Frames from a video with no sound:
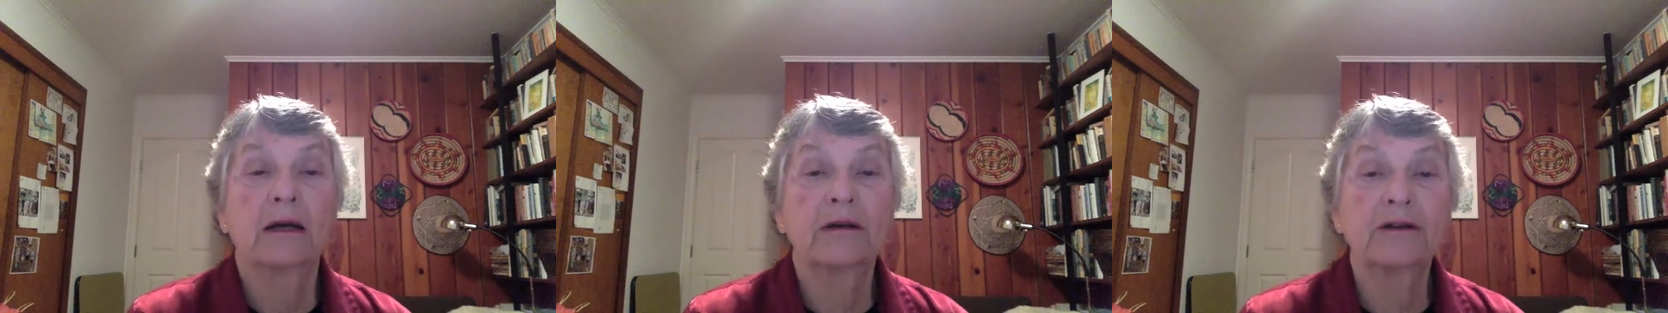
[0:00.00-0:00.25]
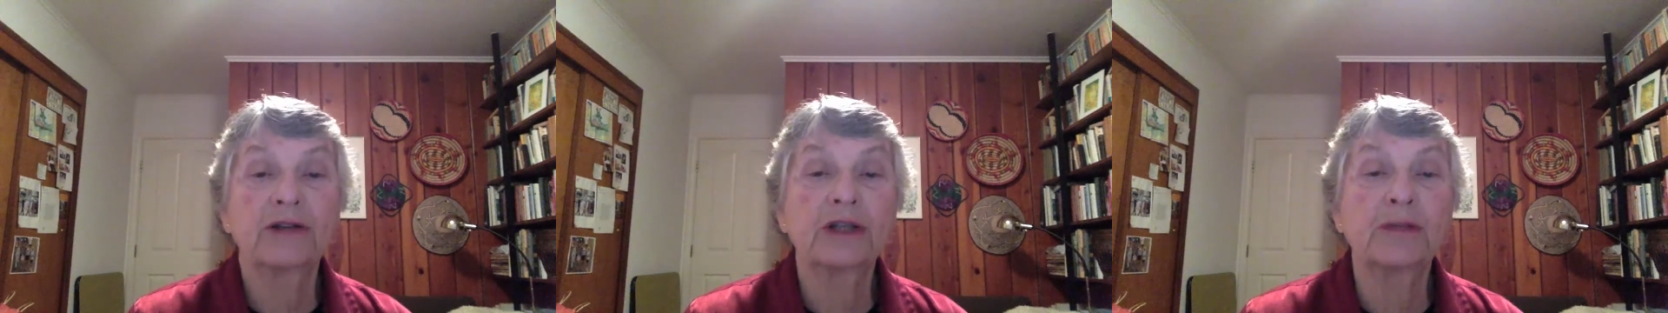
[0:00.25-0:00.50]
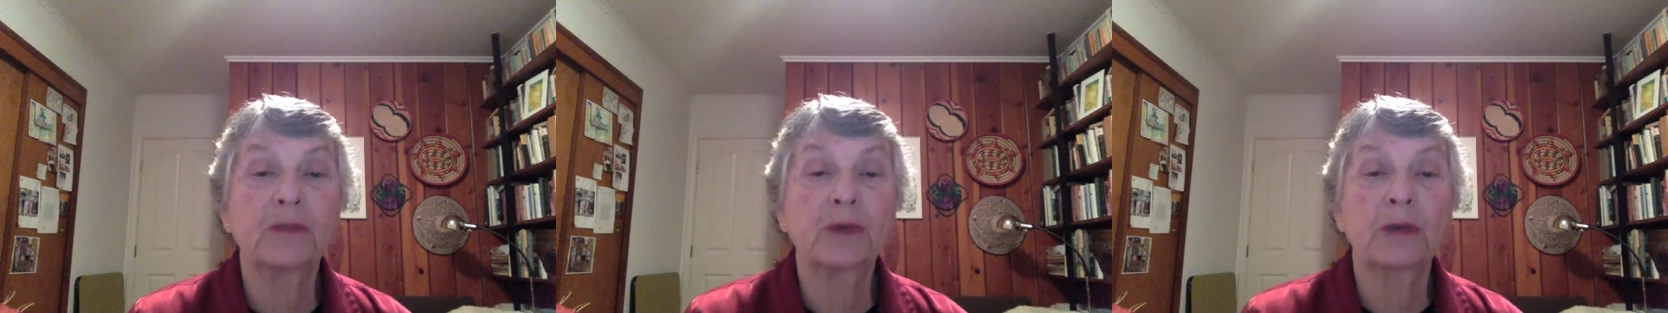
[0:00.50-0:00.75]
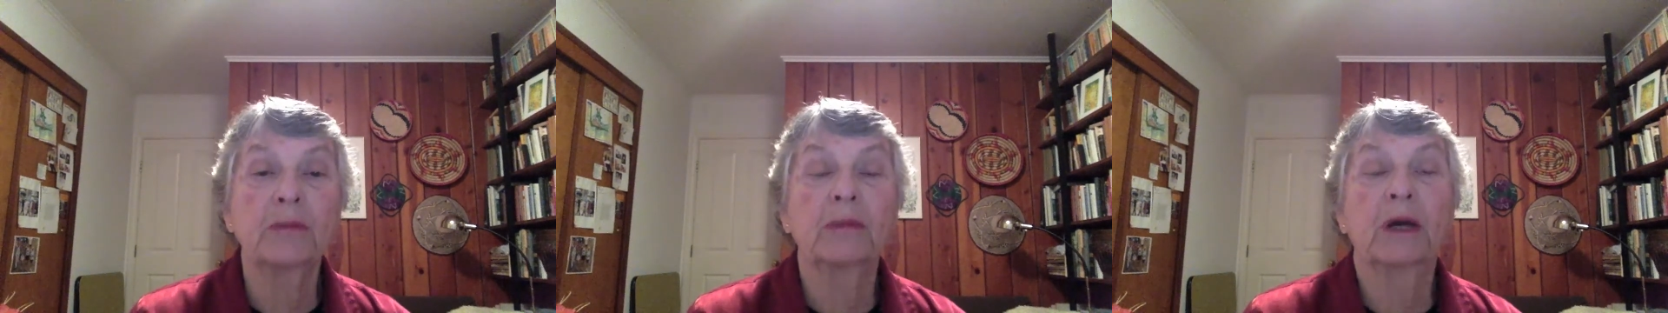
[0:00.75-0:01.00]
She's put
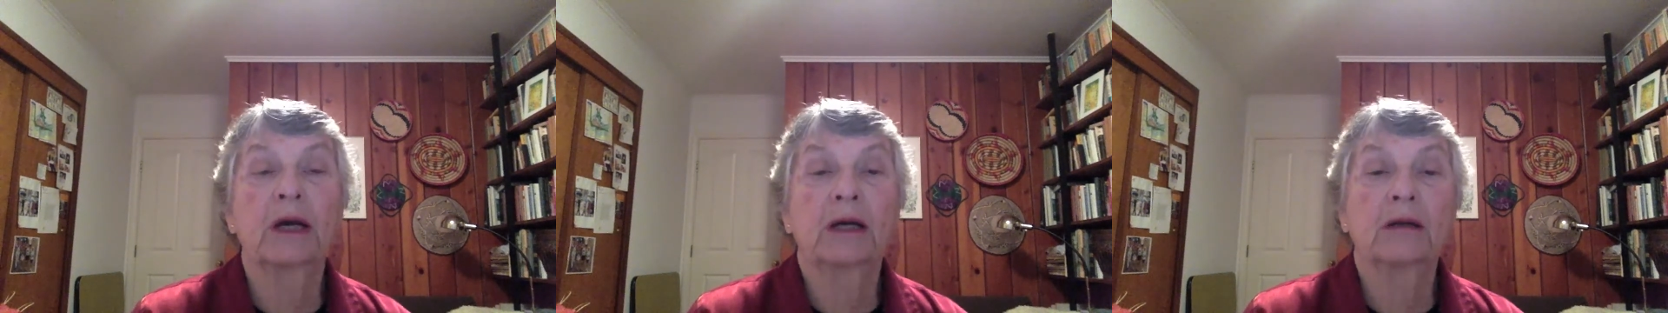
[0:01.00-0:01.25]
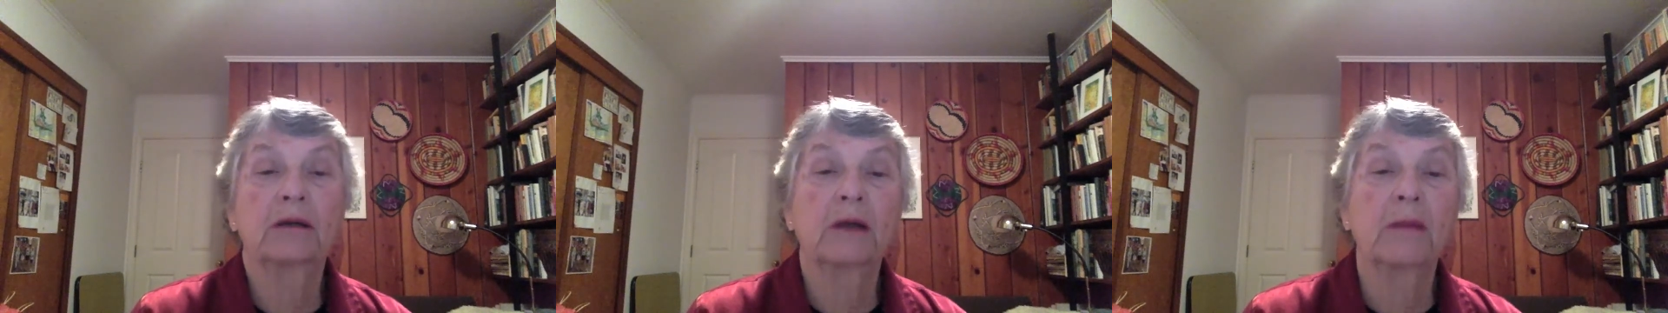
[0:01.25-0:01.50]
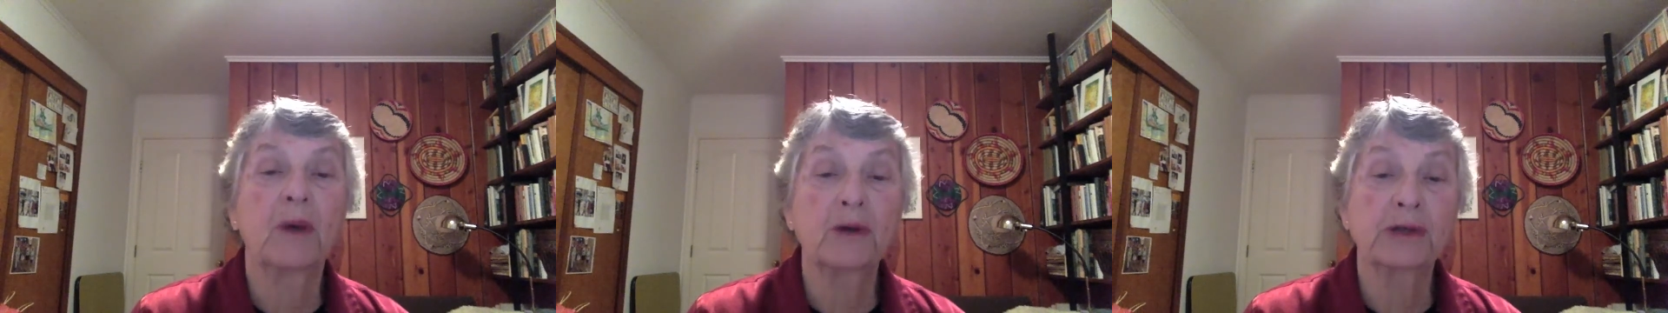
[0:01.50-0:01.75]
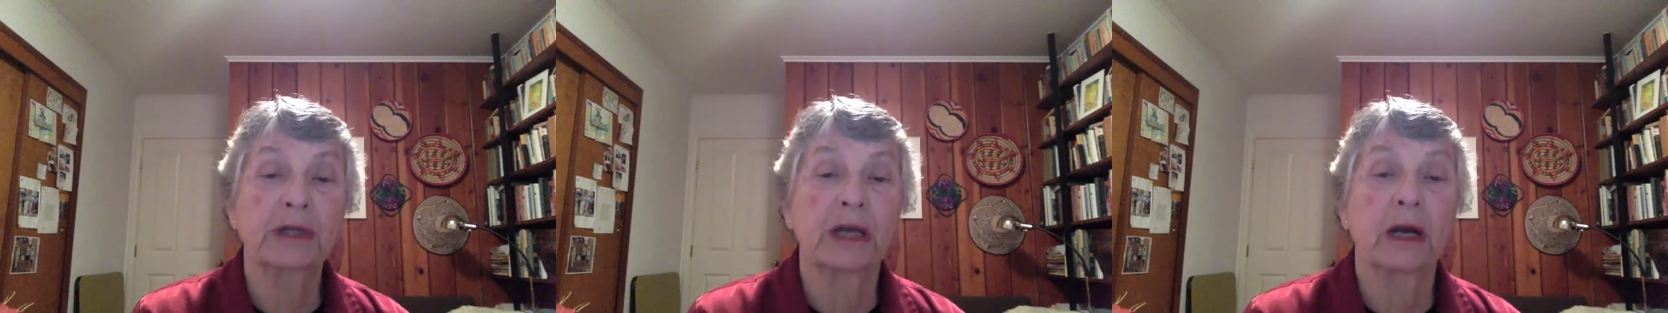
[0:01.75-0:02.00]
a
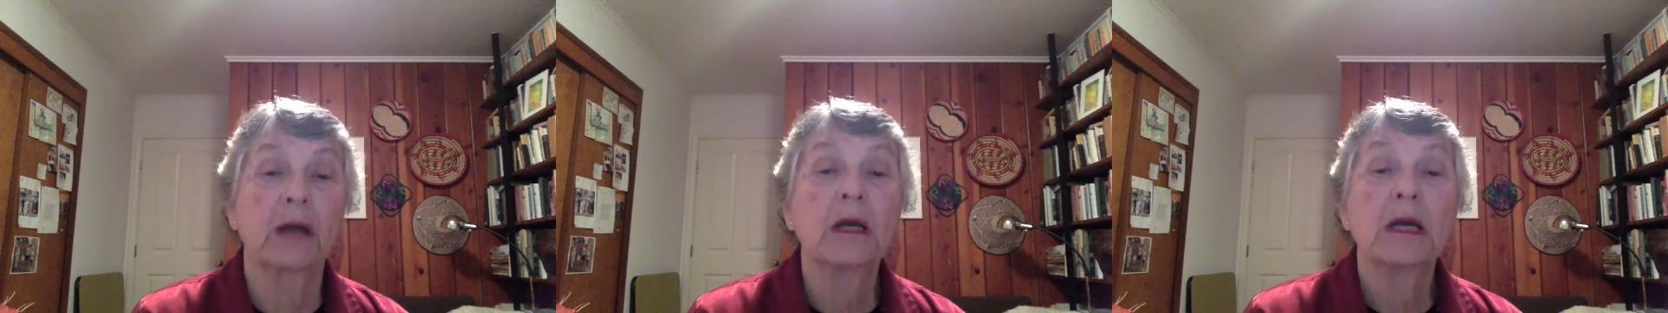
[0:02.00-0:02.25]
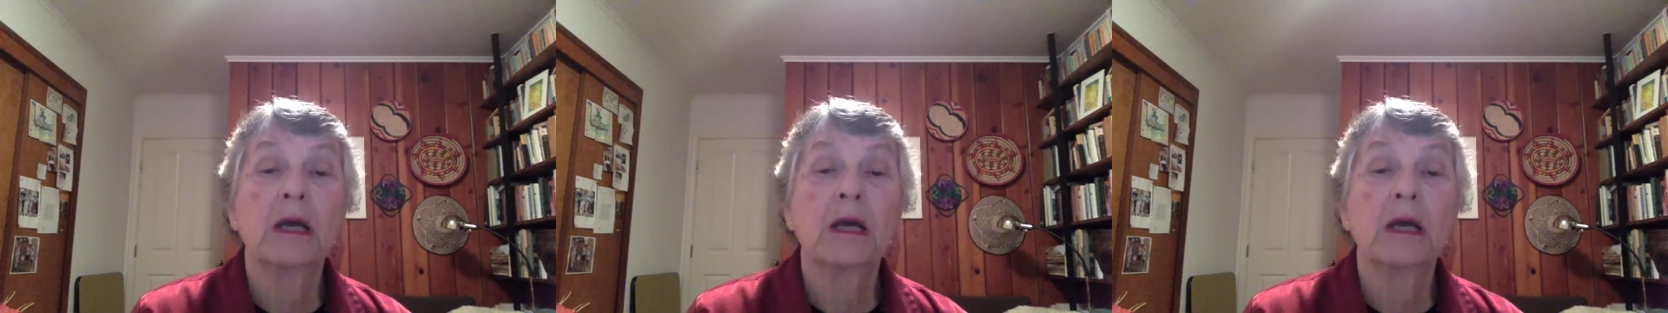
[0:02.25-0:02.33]
post there